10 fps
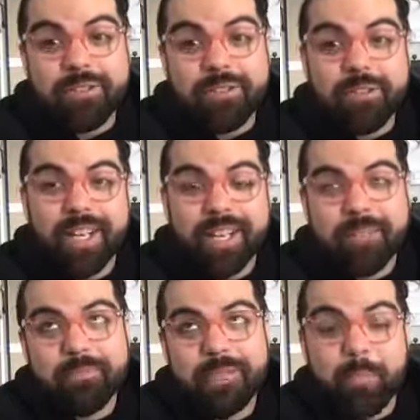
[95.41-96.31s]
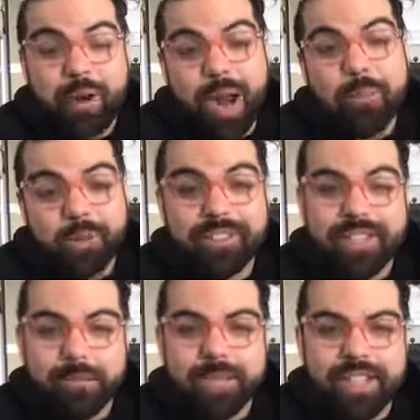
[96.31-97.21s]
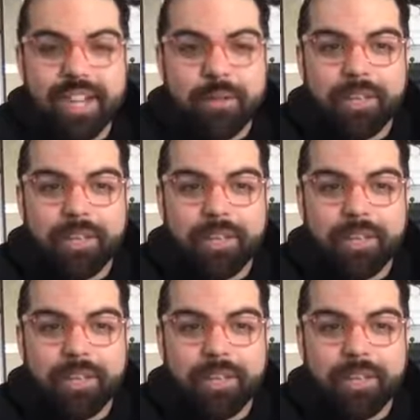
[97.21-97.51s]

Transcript: to do like a prop workshop today.